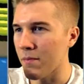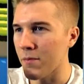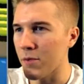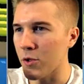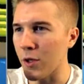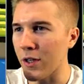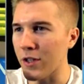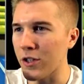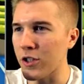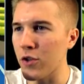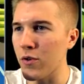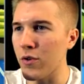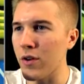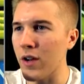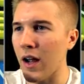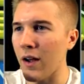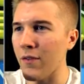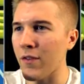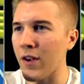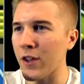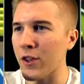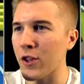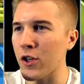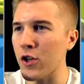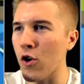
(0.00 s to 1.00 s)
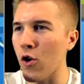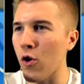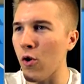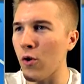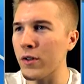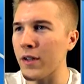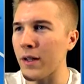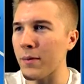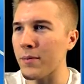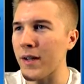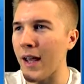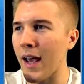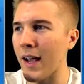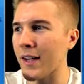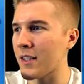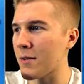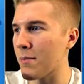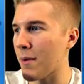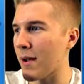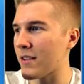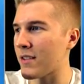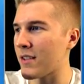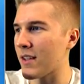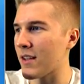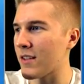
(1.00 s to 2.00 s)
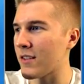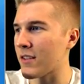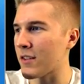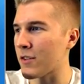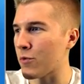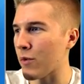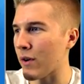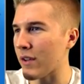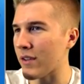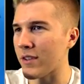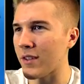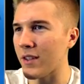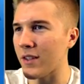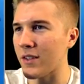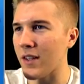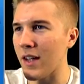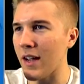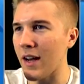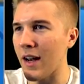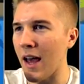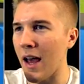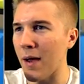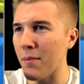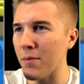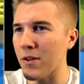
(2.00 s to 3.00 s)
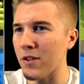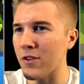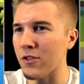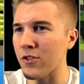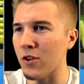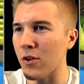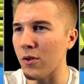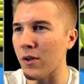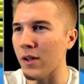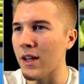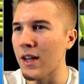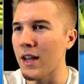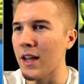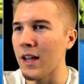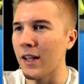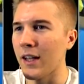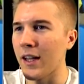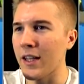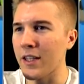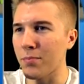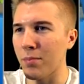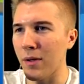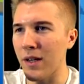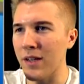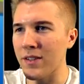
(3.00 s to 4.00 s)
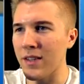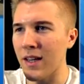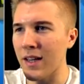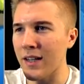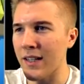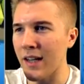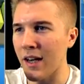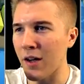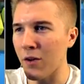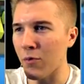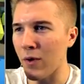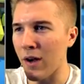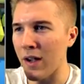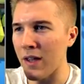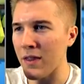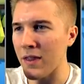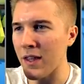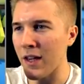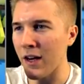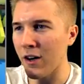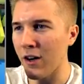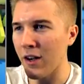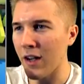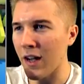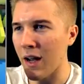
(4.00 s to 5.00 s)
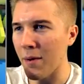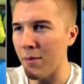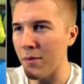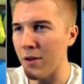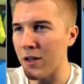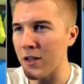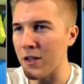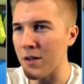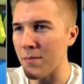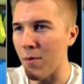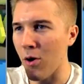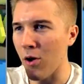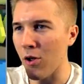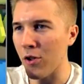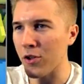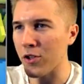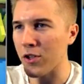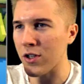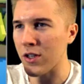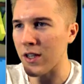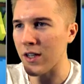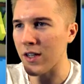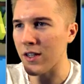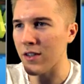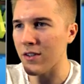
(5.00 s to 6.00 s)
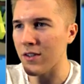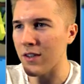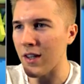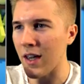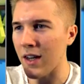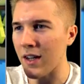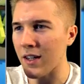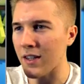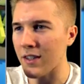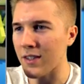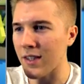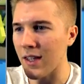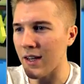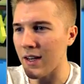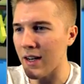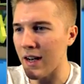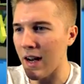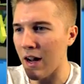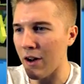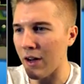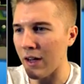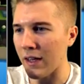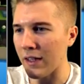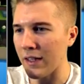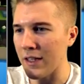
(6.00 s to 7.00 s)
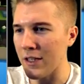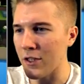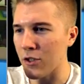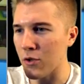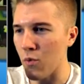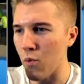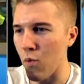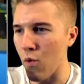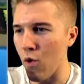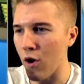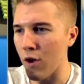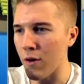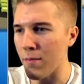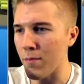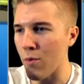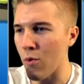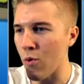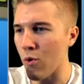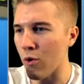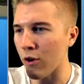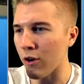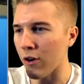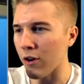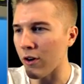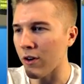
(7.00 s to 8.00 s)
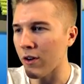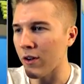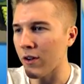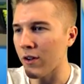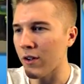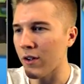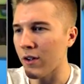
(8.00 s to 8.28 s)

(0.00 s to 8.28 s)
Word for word: So let's do it. I've got the gold. I'm taxing my citizens. We're at 68 happiness. So let's place that down right there. And I'm going to demolish this and extend it out at least one more.